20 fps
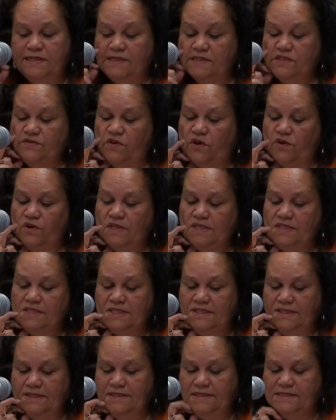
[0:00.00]
as foreigners
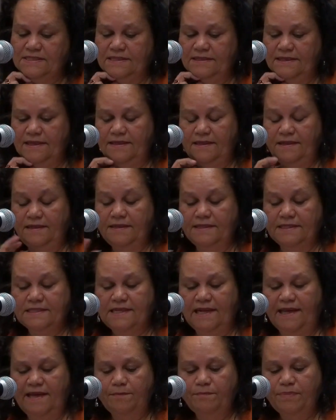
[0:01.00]
in
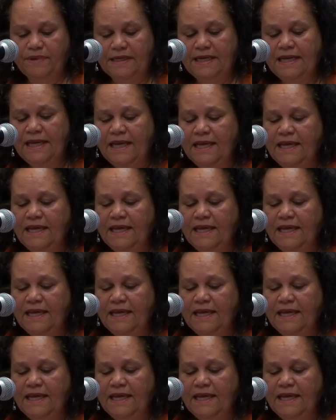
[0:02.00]
this land, but